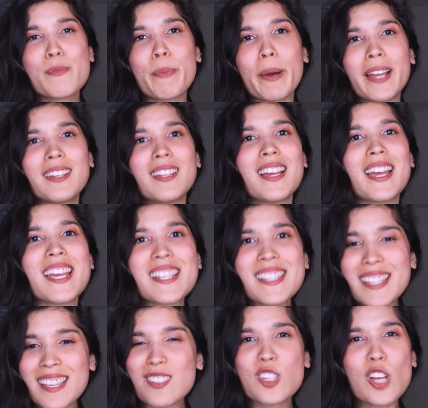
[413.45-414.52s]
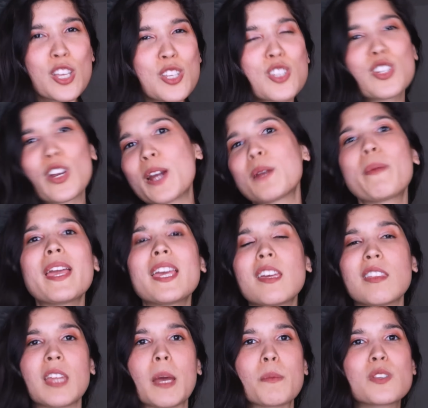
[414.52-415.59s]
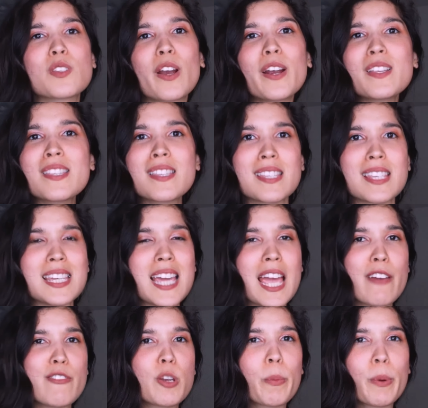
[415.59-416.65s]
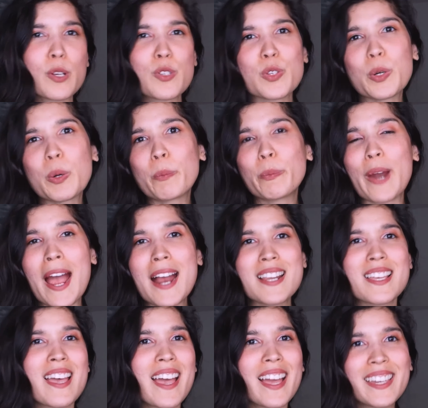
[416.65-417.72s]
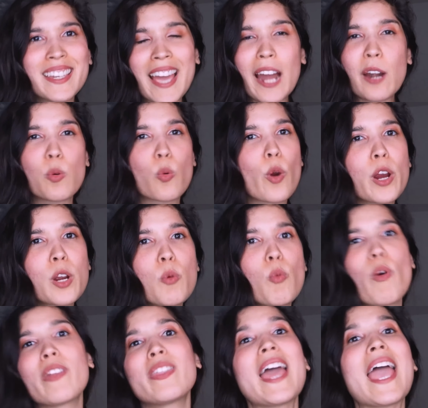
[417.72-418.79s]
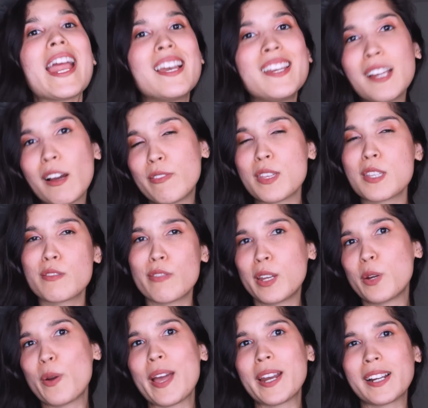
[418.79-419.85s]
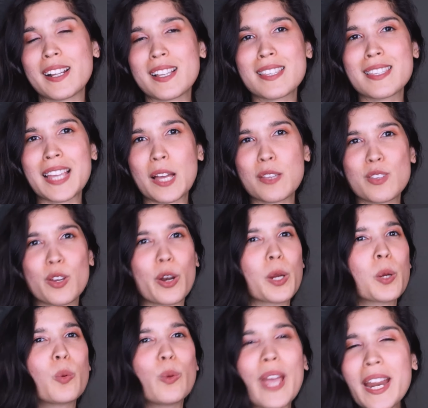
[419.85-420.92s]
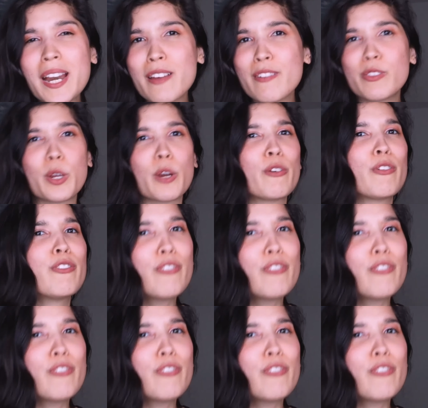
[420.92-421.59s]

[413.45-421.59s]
But it's just start making them. Start see if your personal brand can work with any of these video editing styles. They're creative, they're